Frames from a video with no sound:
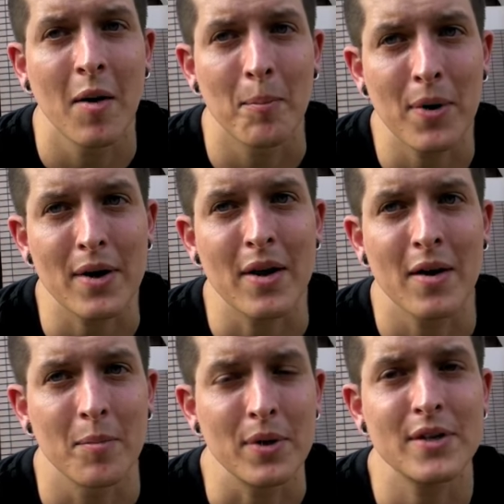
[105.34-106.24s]
But
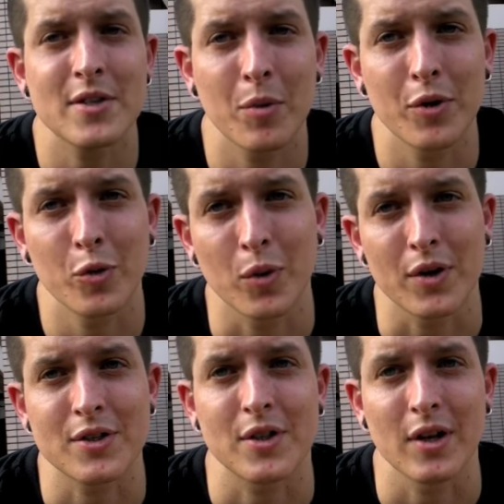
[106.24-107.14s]
being someone who
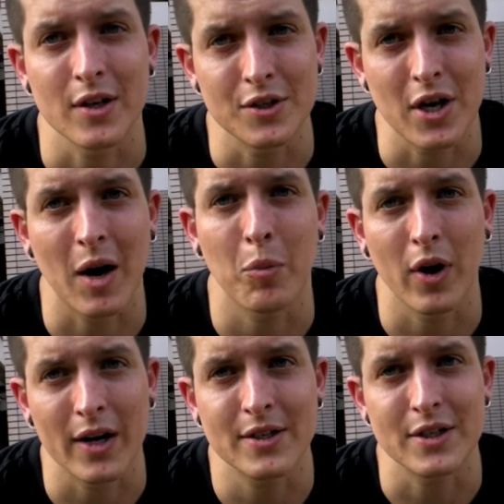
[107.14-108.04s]
works in a job
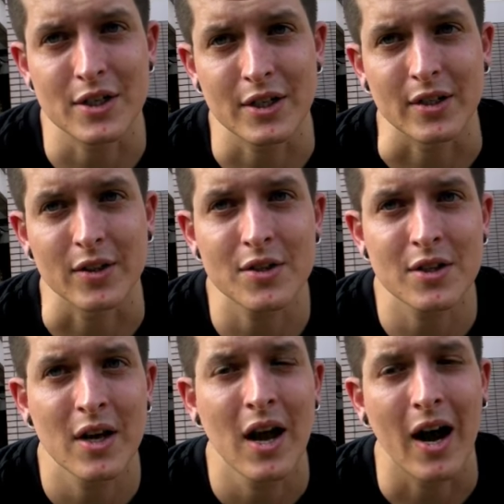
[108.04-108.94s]
where I teach English,
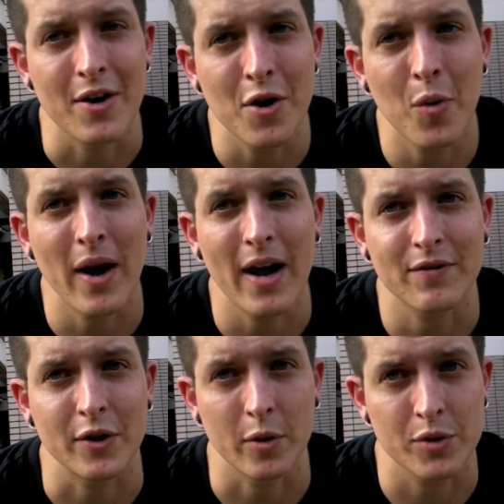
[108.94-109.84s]
I know I
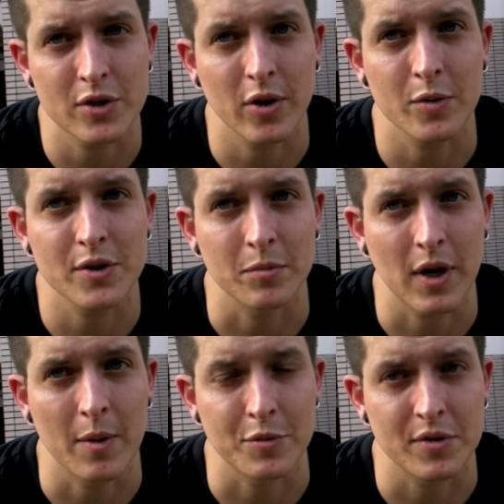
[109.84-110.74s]
have to go slow
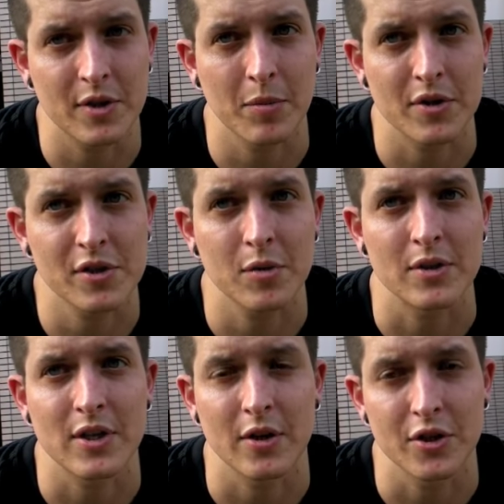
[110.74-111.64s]
sometimes with some of the
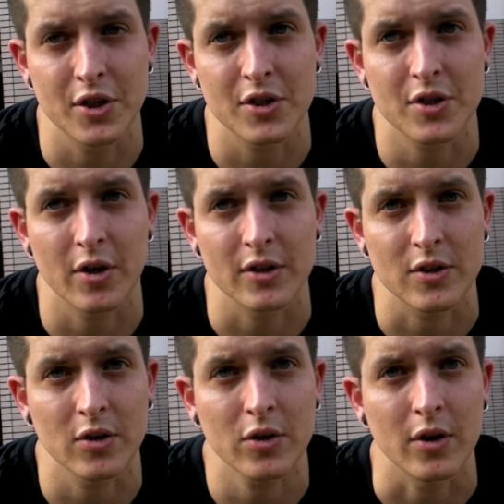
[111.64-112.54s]
students that are just starting
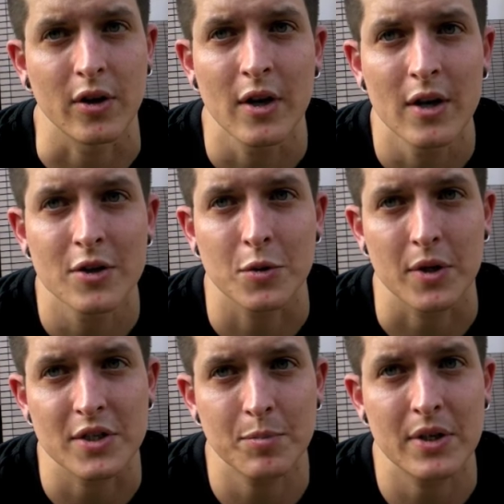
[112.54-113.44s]
to learn, so
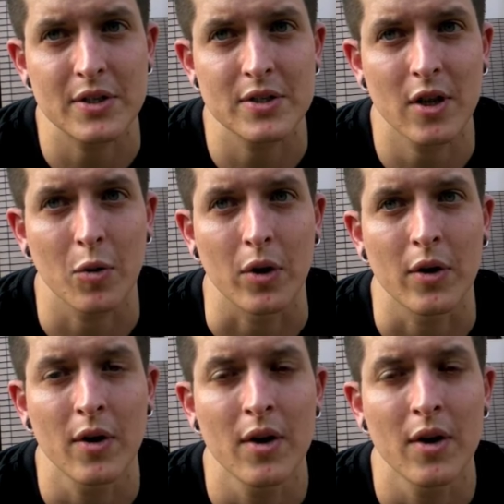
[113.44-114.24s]
I speak slower.